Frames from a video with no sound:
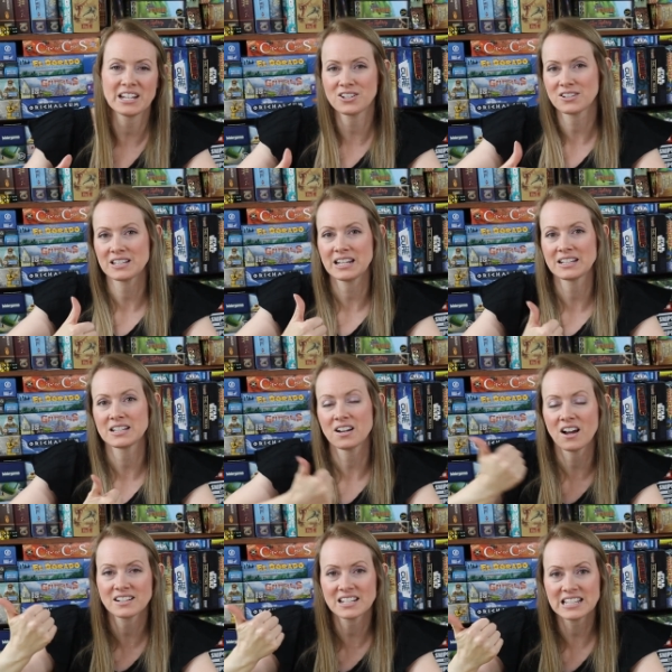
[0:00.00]
it just gets
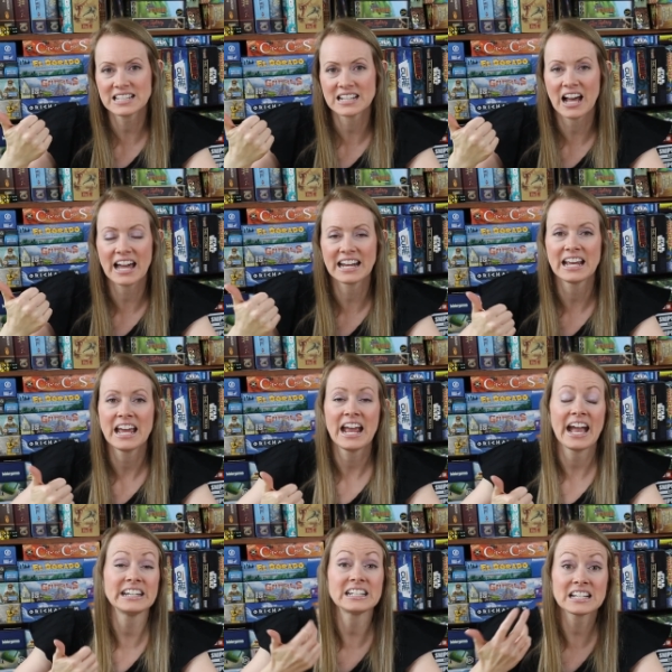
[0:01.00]
knocked to the side
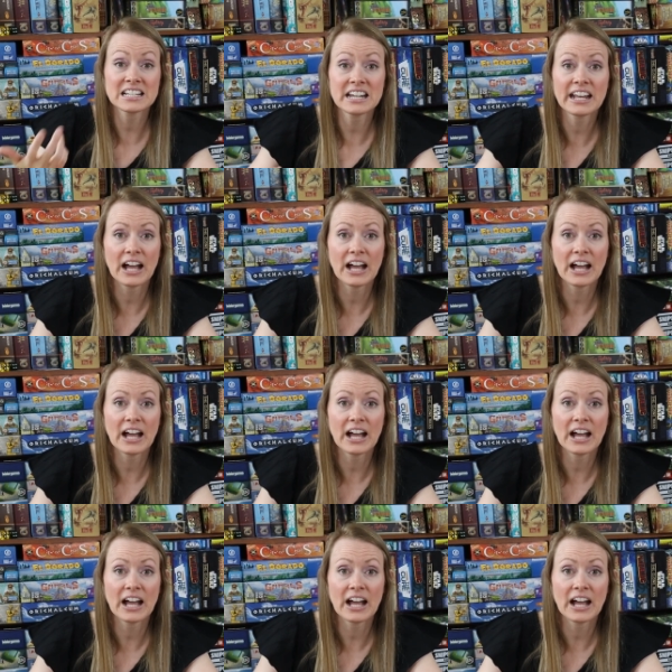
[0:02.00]
and it doesn't